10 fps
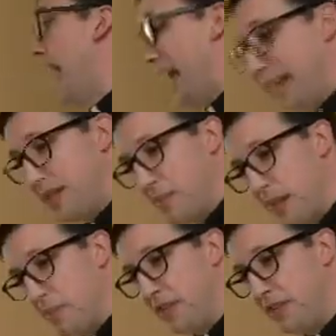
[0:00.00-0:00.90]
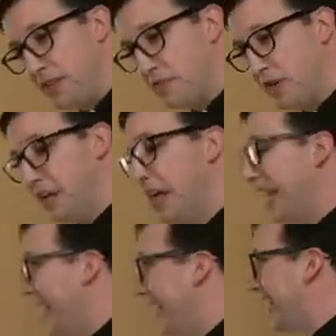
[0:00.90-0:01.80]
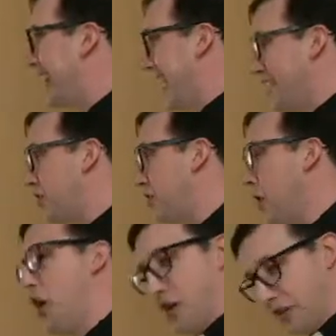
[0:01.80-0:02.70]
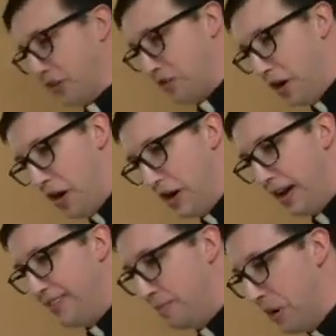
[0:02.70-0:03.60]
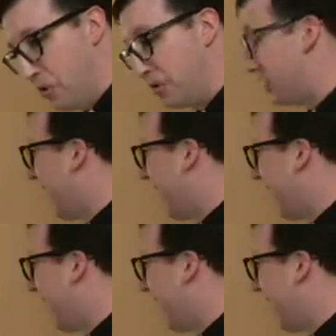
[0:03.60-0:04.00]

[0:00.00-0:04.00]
and the people of Israel in that song, the song of Moses.